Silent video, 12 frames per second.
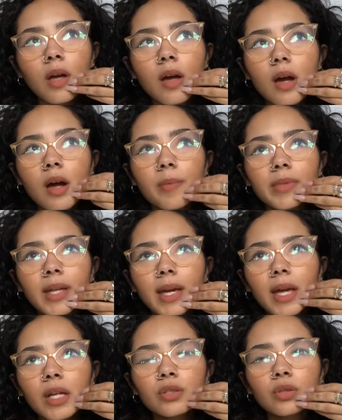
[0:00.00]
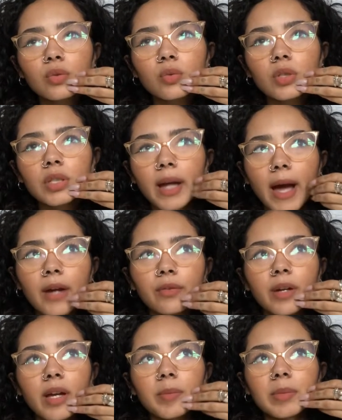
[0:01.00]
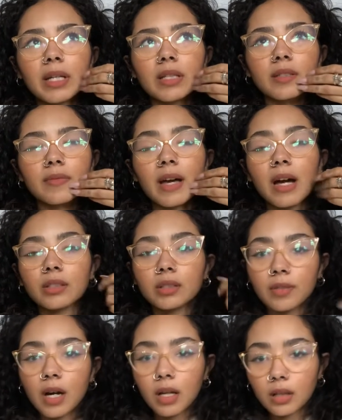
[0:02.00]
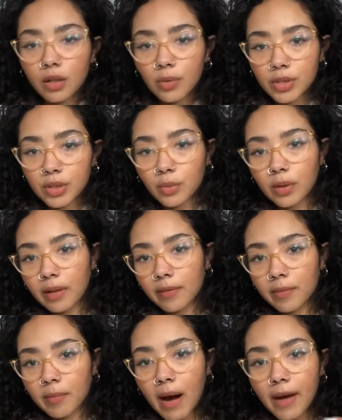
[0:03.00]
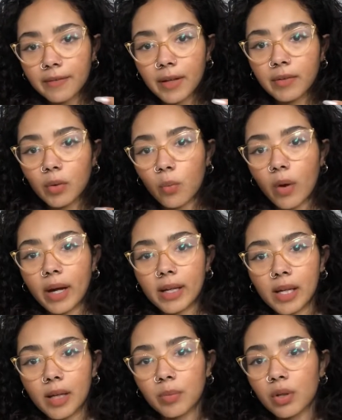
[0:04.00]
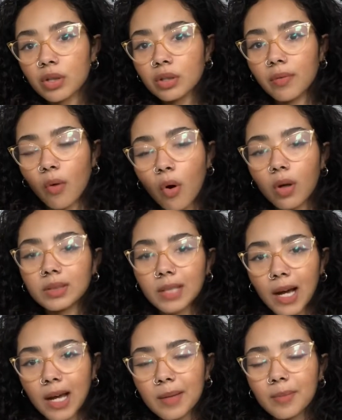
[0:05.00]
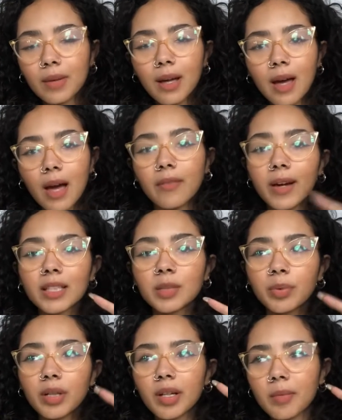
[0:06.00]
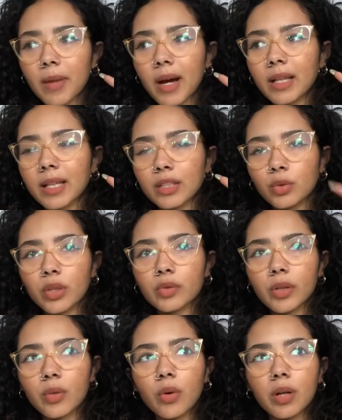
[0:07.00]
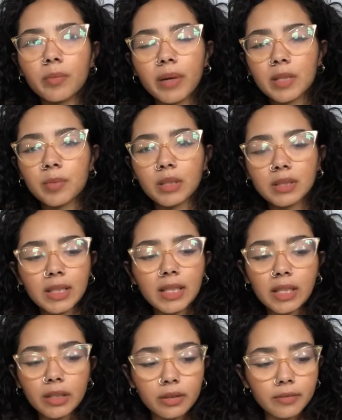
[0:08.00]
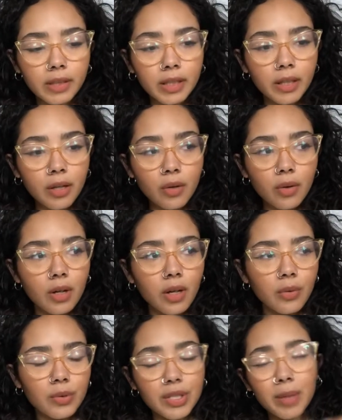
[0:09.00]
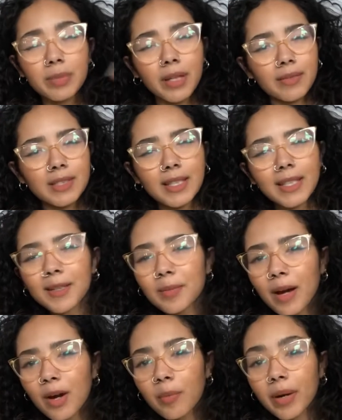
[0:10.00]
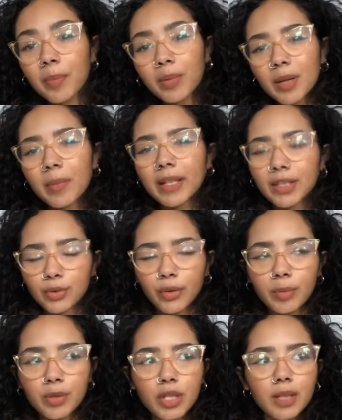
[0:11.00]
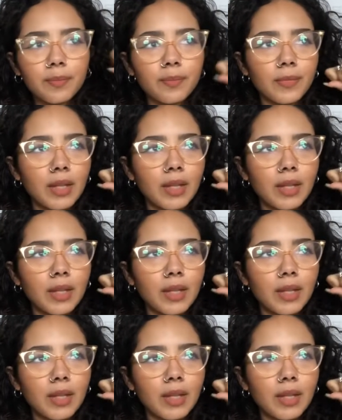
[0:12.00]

The Hazelwood I read because of The House of Hollow, which is one of my favorite YA books of all time. I forgot to put it in my like 2021 Best Books of the Year video, which I'm devastated about, but I put it in my description.